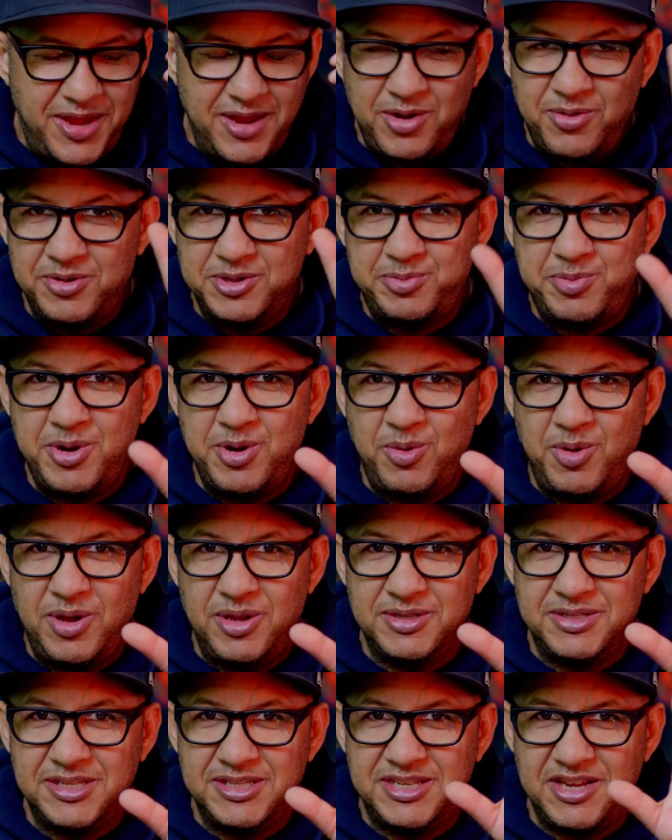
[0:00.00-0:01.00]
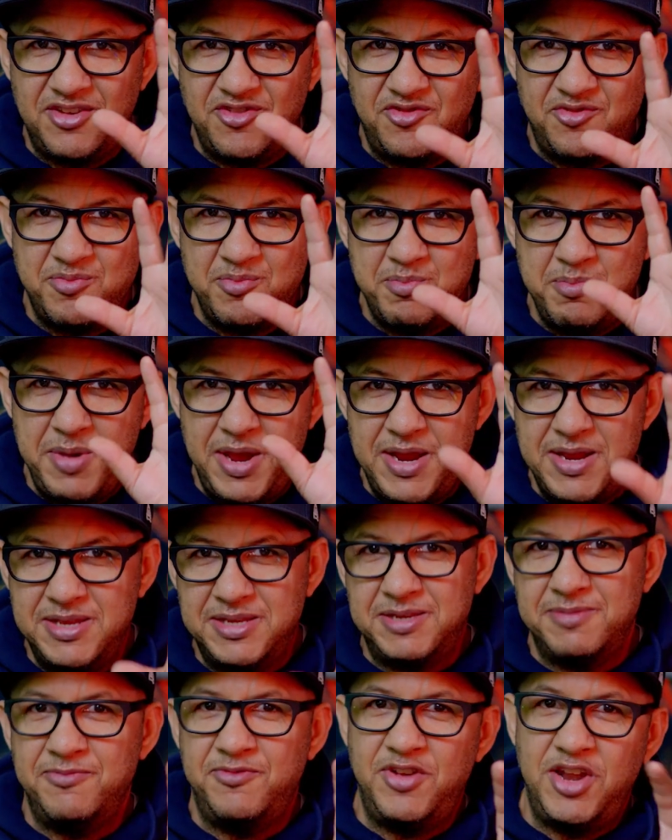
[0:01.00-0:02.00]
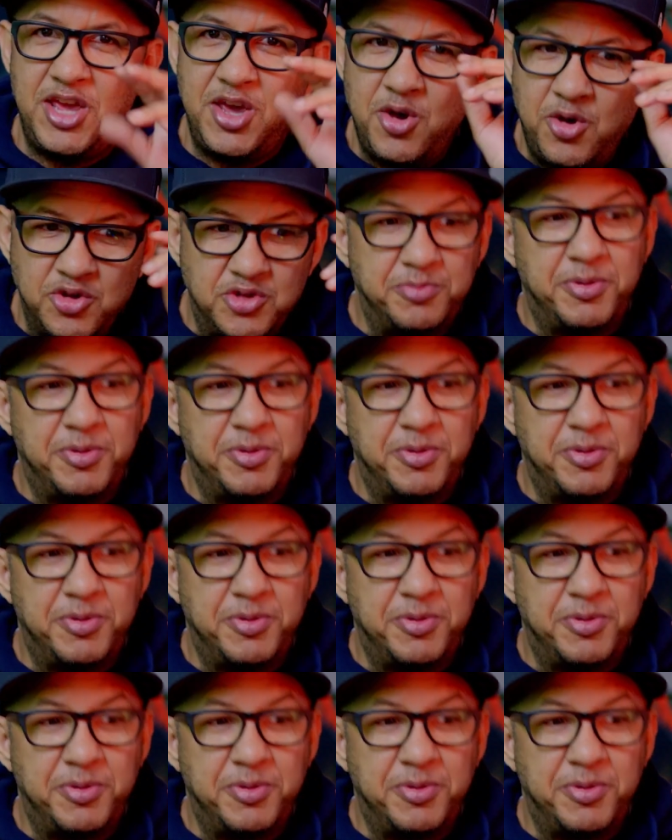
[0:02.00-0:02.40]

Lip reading: I know it's been a while since I've made some videos,